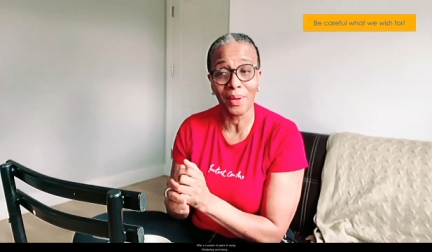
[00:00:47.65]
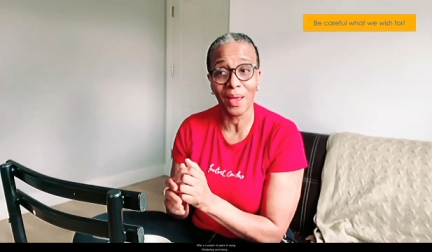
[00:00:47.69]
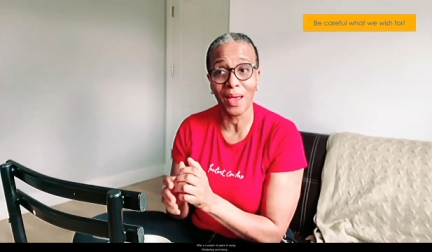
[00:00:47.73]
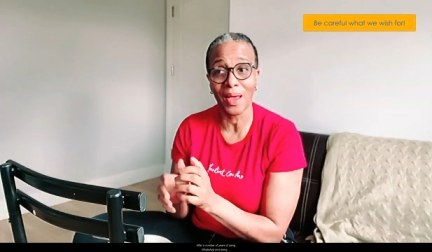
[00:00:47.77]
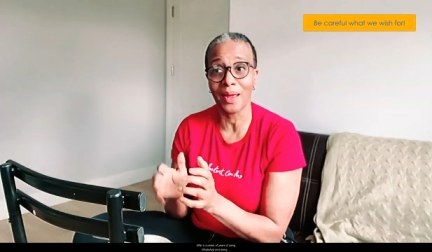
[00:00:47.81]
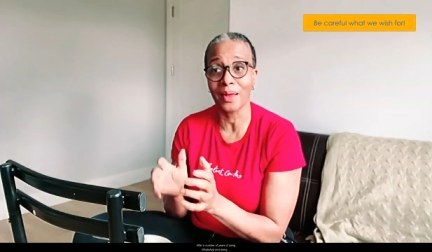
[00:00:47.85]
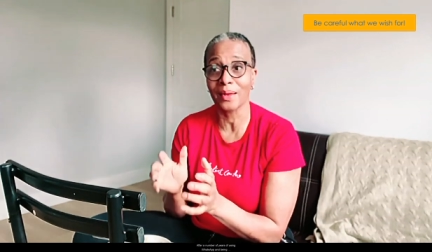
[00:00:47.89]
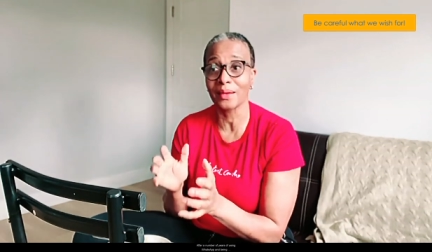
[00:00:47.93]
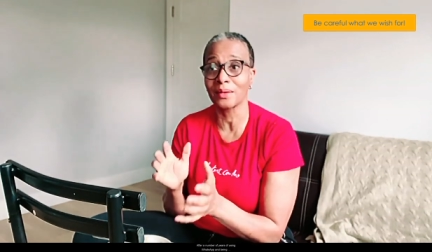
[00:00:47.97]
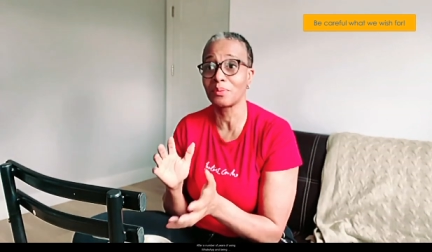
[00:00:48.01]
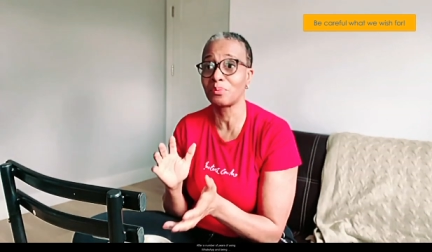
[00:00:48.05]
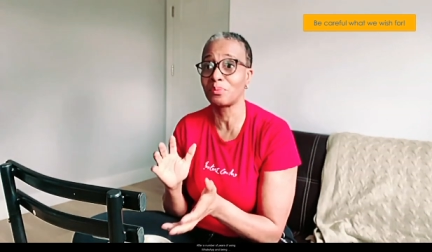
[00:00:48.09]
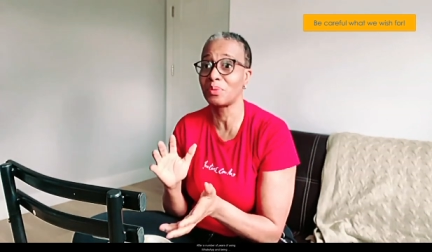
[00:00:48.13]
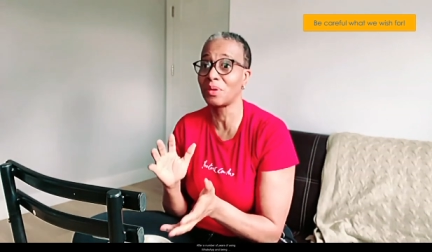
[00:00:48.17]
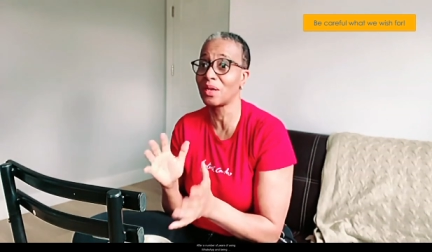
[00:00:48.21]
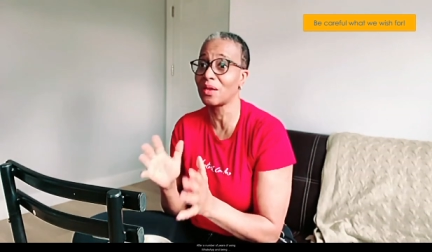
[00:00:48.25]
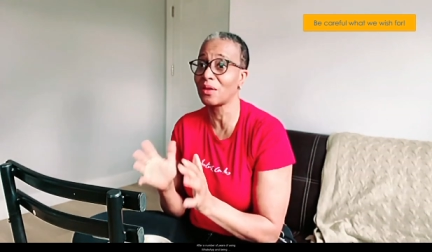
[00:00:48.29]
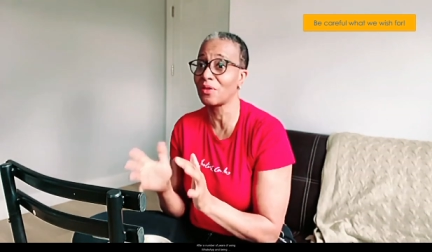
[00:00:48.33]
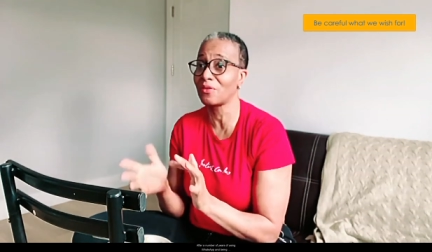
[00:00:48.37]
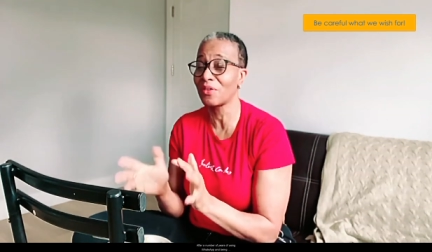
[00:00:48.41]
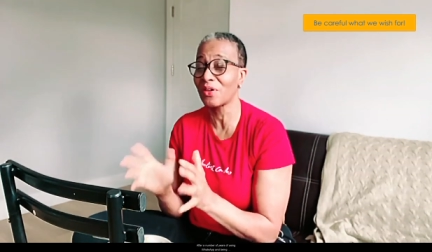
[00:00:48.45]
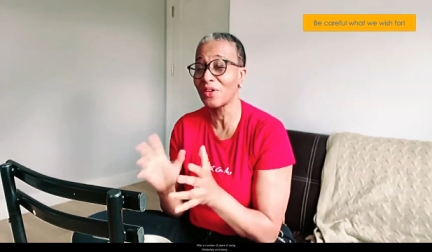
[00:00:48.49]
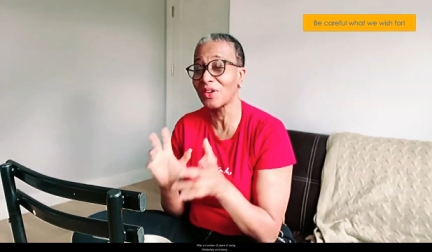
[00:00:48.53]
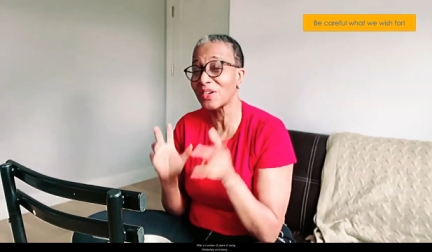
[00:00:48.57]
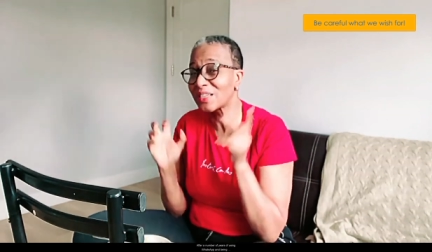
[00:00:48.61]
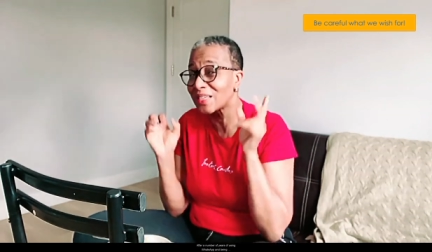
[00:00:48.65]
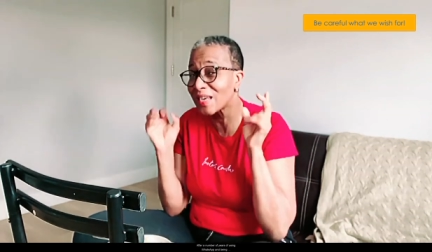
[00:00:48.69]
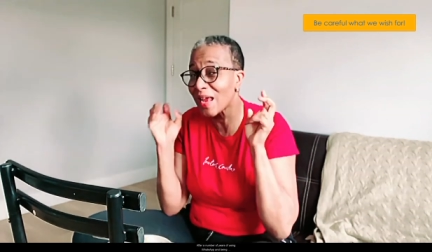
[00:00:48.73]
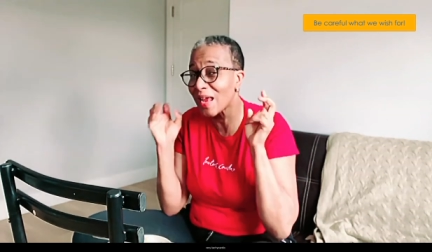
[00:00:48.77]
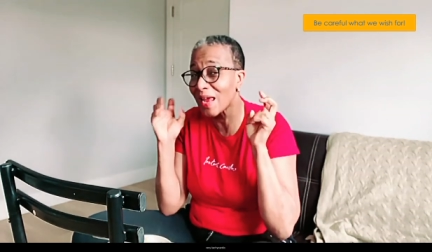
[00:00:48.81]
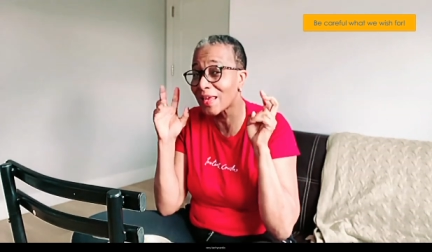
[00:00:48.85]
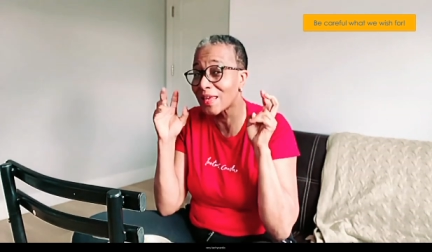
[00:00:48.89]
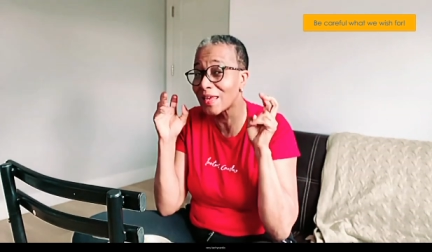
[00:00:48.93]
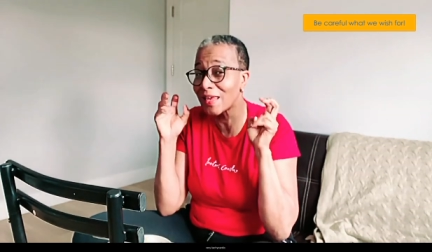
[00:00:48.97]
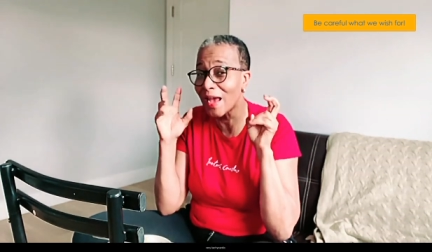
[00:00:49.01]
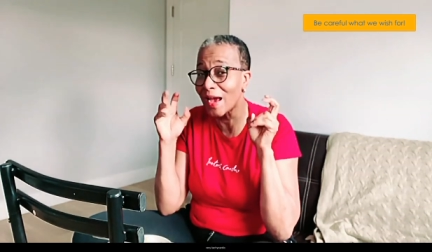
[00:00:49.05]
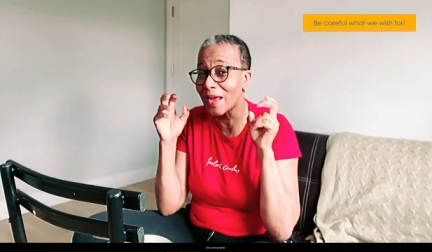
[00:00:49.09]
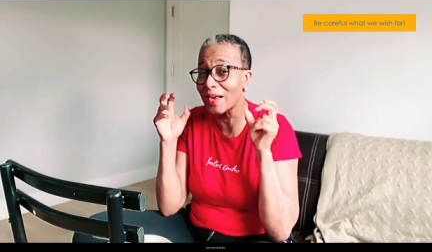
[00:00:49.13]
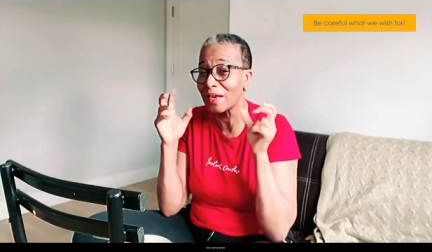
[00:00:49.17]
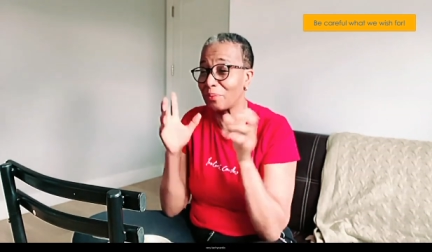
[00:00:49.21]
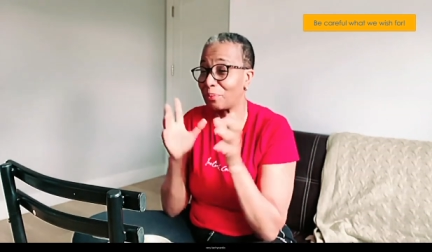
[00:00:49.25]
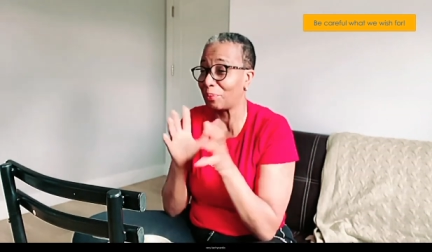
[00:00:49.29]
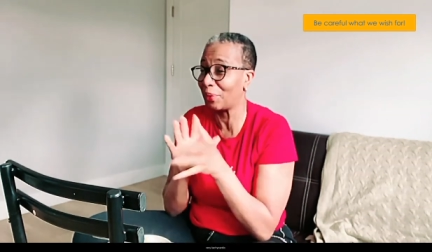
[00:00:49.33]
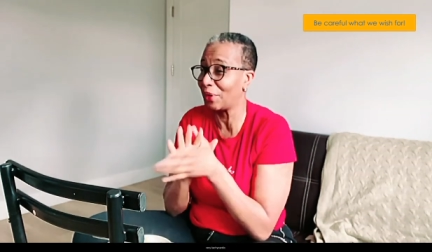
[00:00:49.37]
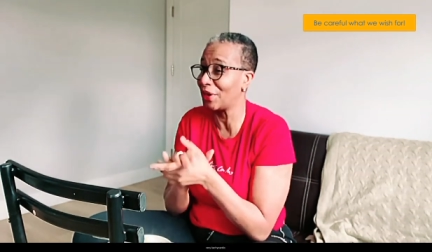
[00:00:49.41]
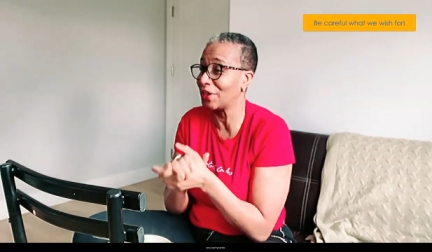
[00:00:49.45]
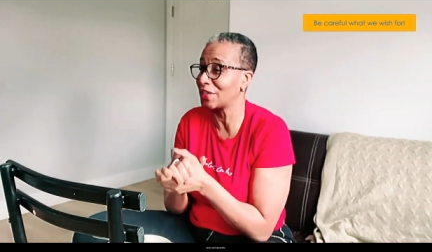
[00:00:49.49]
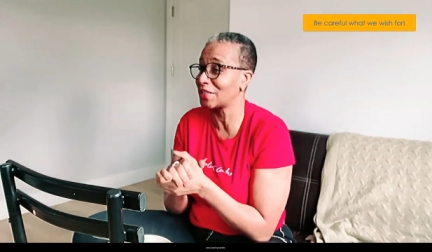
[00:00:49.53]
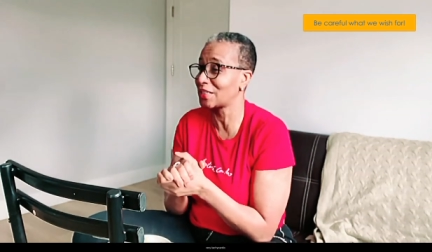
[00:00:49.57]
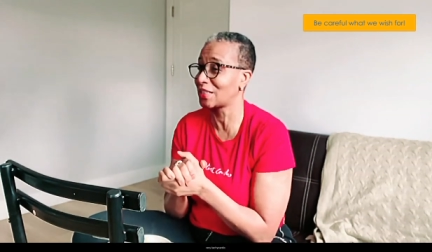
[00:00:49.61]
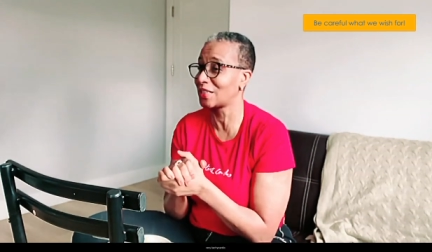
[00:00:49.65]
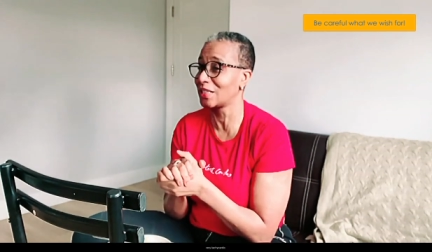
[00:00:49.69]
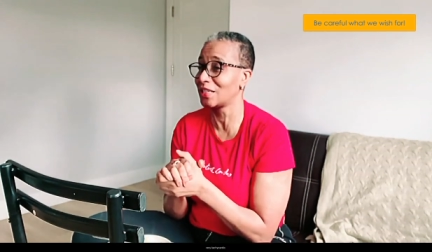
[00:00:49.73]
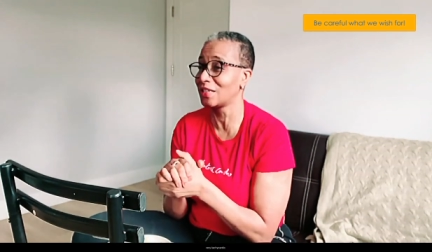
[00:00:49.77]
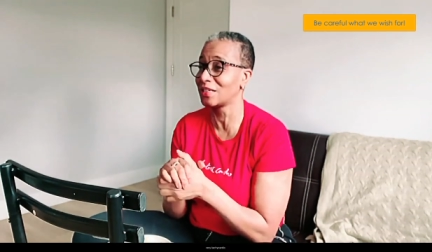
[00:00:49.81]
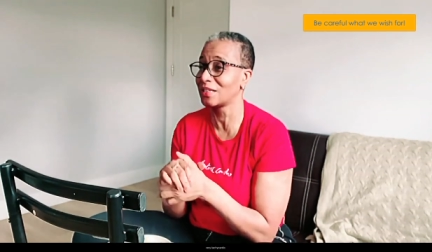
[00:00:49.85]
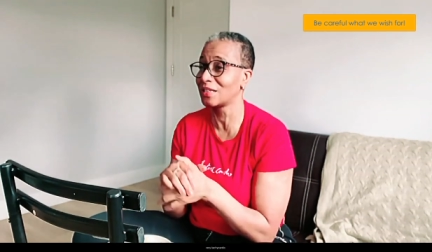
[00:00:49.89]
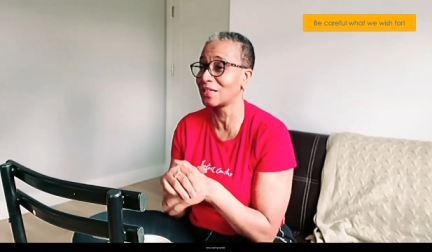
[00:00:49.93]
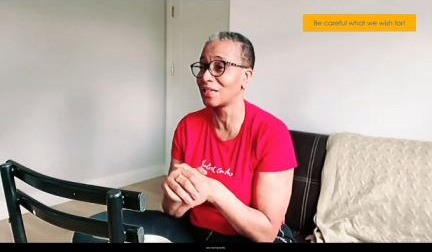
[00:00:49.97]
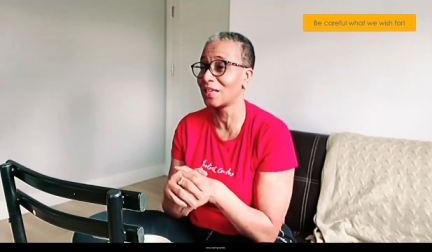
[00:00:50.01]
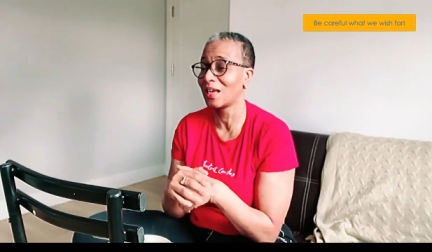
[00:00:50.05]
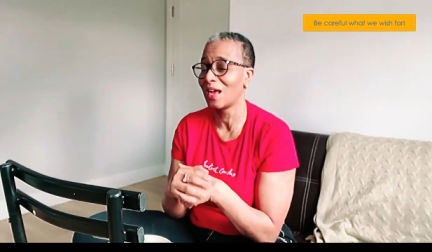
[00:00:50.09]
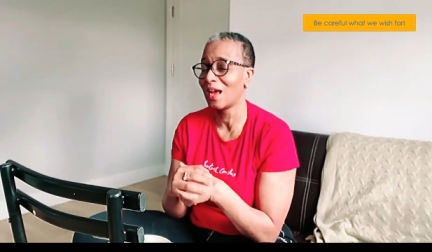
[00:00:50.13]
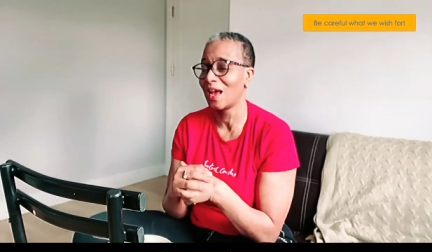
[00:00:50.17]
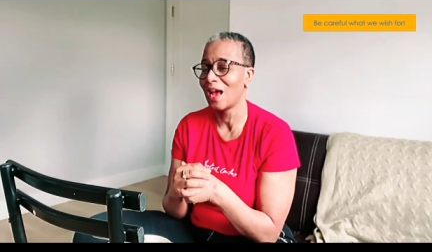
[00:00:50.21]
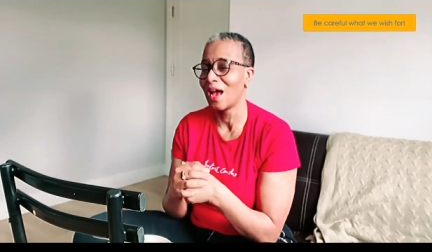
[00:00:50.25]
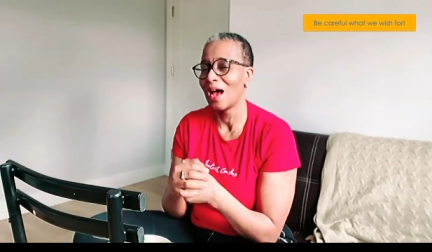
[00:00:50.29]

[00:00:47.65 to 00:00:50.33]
and being a very techie kind of person,